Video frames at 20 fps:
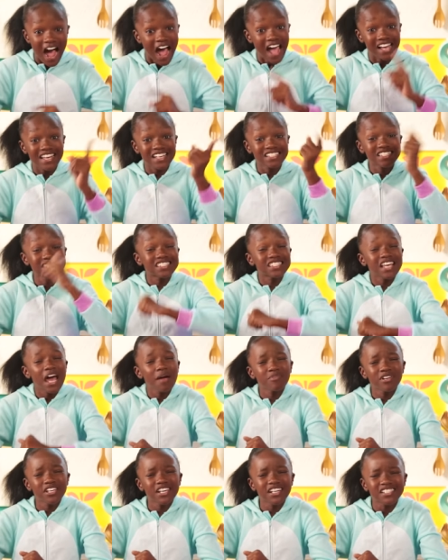I guess it's
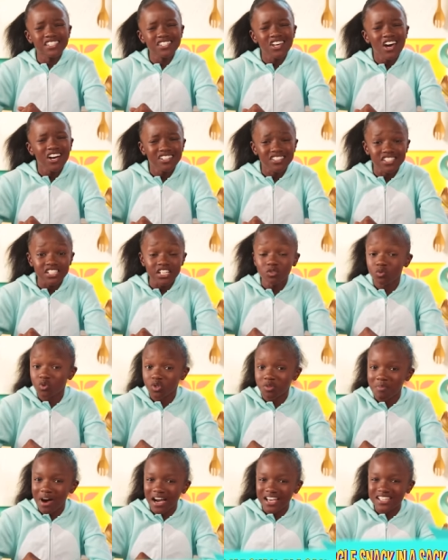time to get tucked in
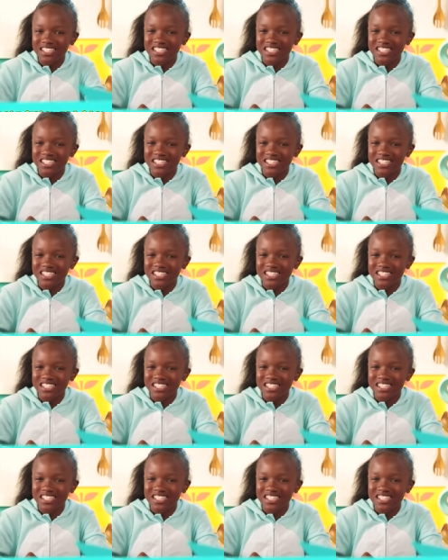with my